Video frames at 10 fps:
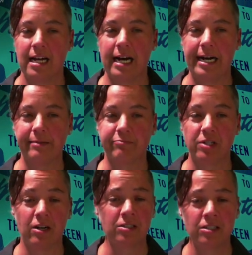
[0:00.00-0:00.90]

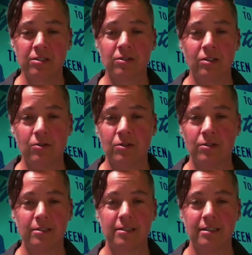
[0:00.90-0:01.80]
Talk to your
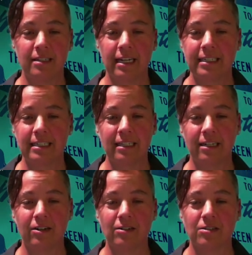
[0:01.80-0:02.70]
local elected
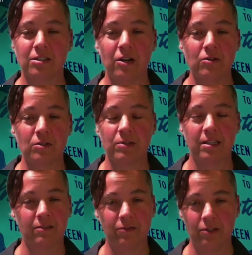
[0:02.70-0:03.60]
leaders, those with
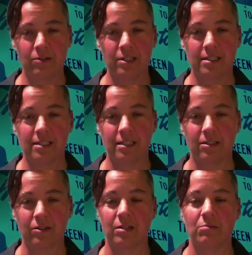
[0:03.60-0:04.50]
influence in
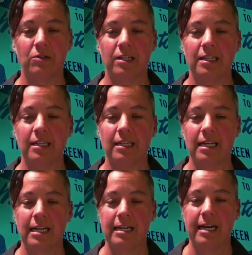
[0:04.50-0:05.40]
your community.
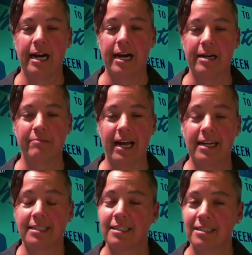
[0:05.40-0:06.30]

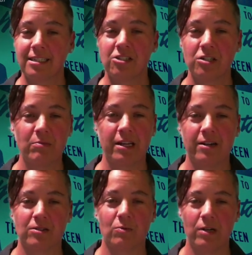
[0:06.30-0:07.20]
Ask decision
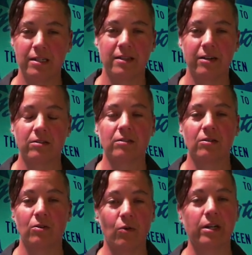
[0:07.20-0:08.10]
makers what they're
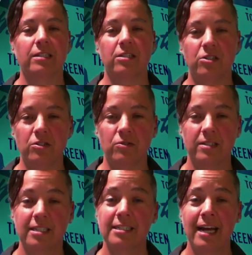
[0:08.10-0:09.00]
going to do.
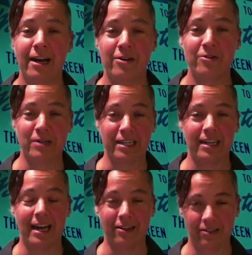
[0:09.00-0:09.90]
This is how
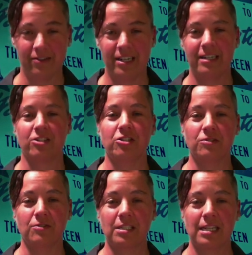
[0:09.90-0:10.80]
we elevate
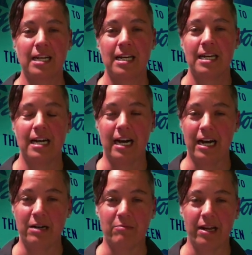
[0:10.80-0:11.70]
issues
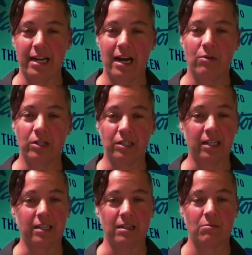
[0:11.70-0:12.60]
and how we
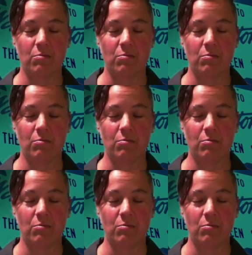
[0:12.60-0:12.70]
can